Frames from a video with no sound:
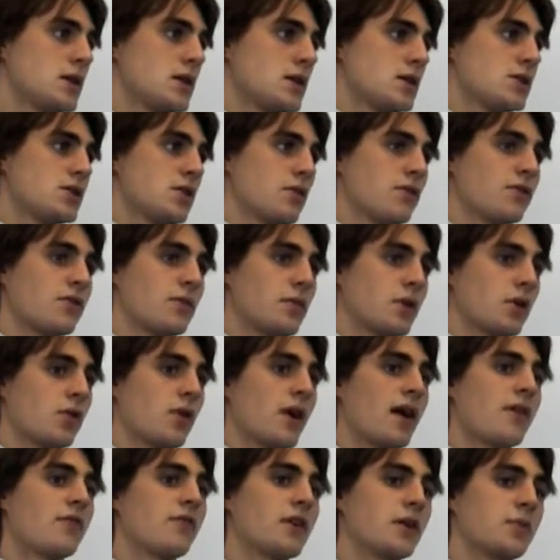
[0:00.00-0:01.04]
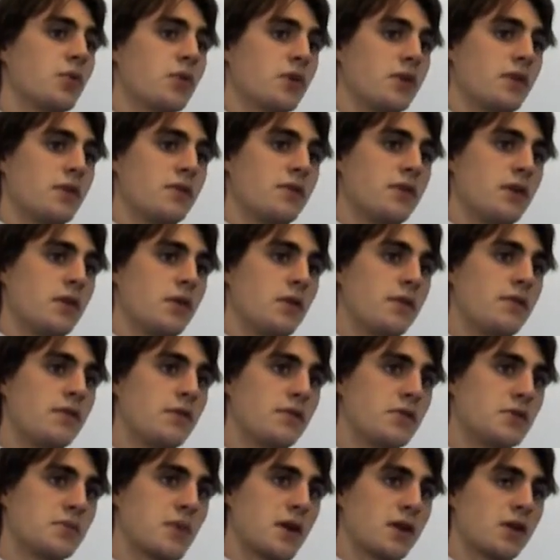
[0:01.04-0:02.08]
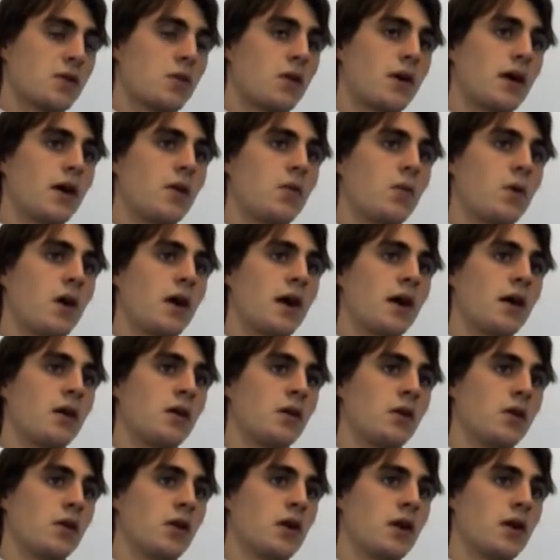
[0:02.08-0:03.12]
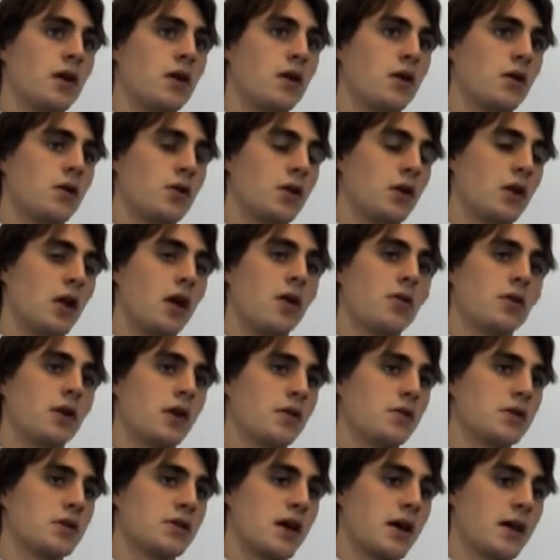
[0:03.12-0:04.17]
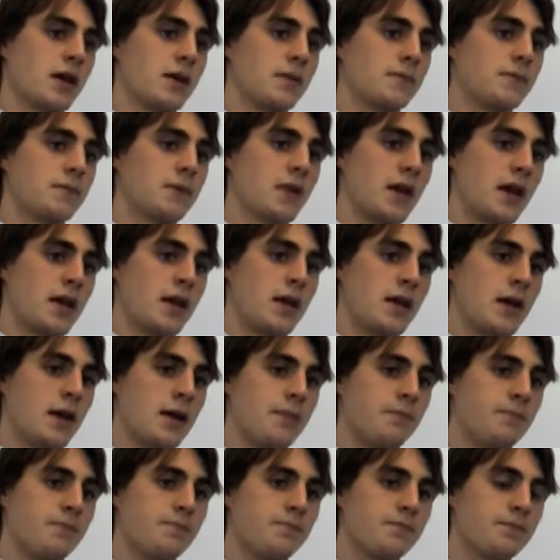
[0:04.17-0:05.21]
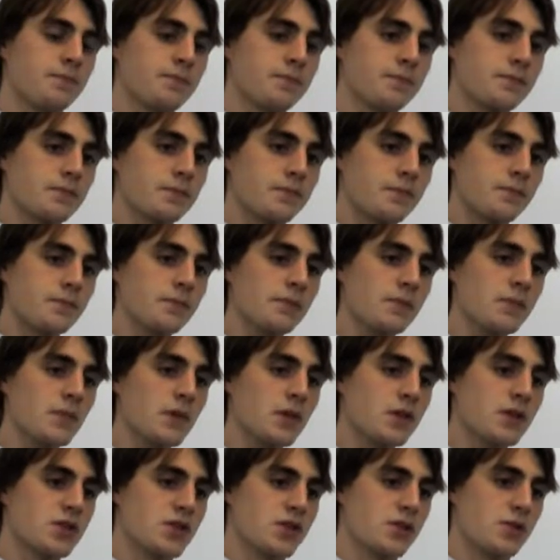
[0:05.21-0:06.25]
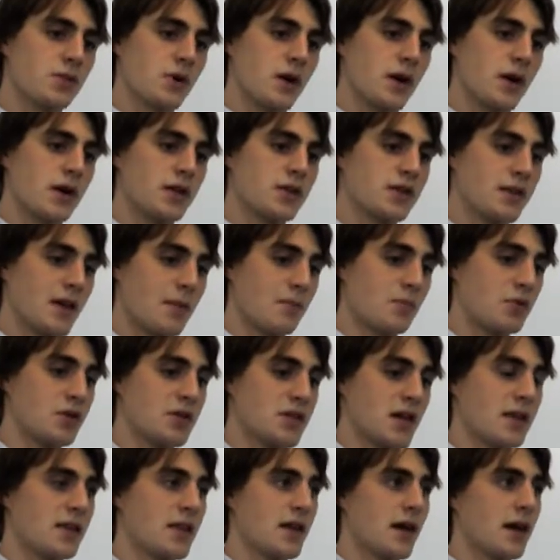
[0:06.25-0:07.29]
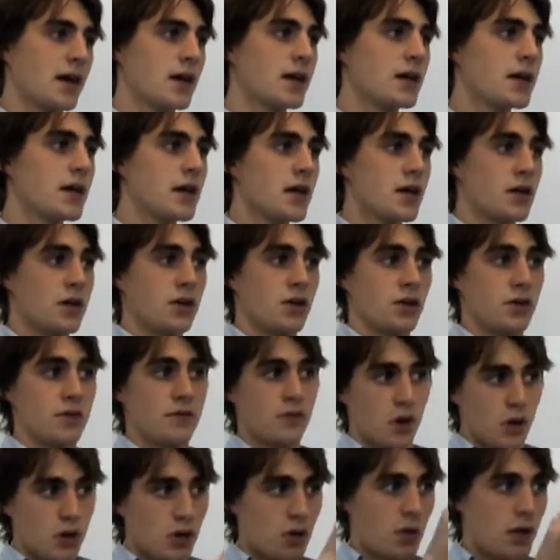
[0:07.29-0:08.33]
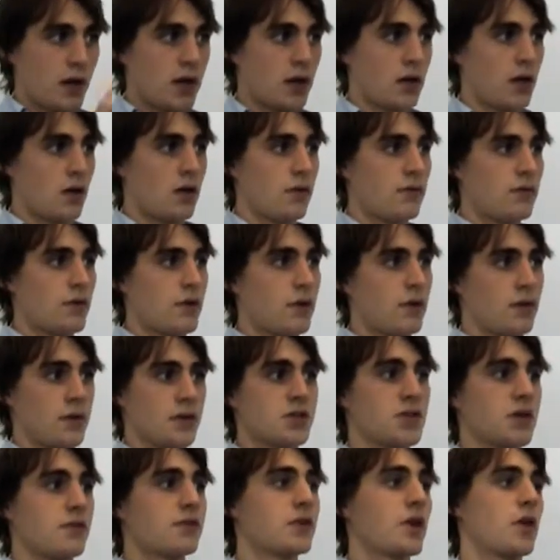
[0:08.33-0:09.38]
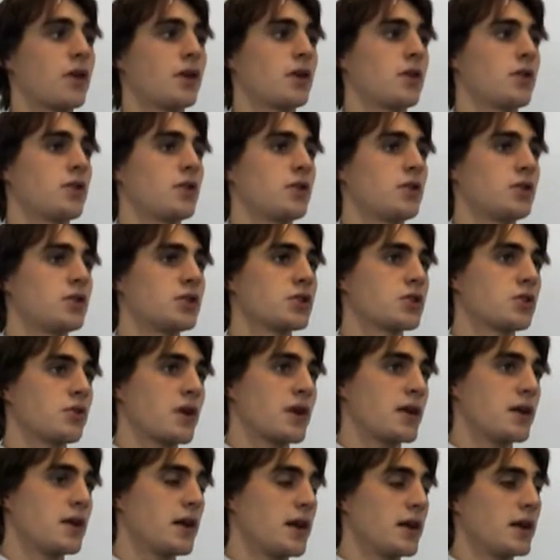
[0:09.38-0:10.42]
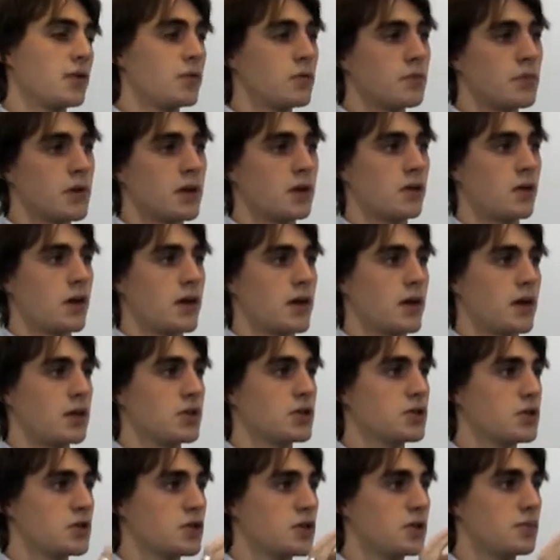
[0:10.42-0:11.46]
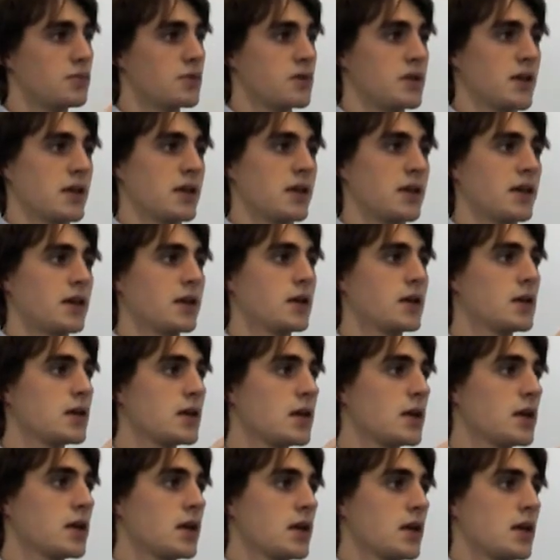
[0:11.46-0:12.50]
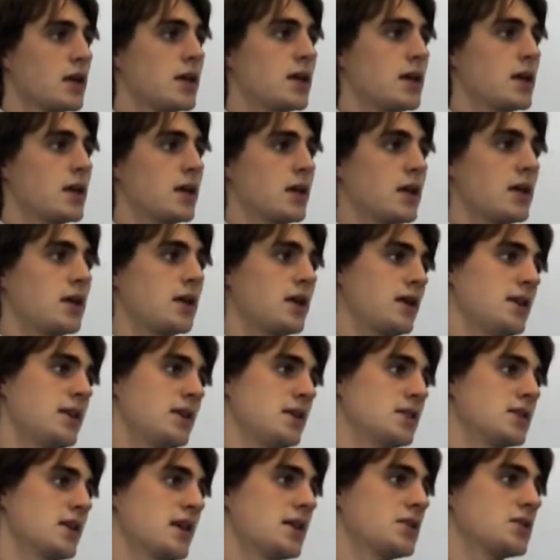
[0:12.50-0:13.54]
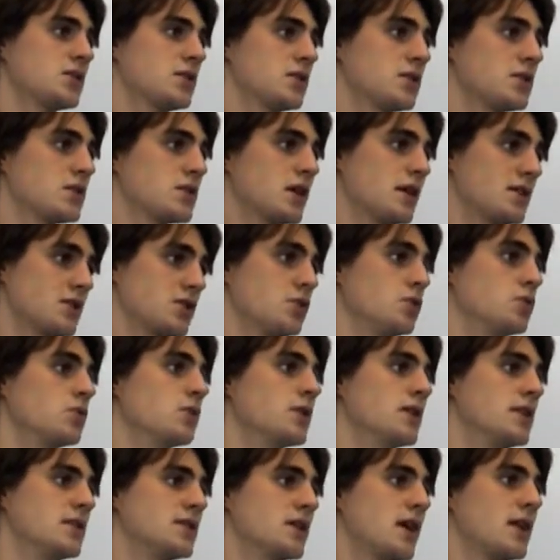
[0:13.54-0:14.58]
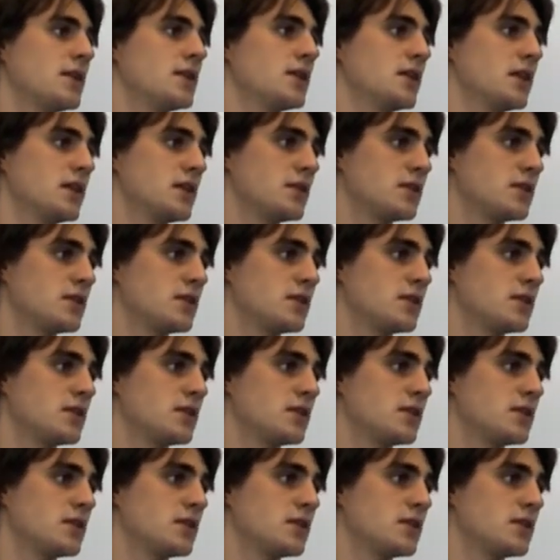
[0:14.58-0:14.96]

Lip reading: So from a graphic point of view, if you've spent quite a while on a logo, say, then to then present that, you've got quite a lot of other stuff going on the screen, and it would be quite nice just to present it in its essence as you intended it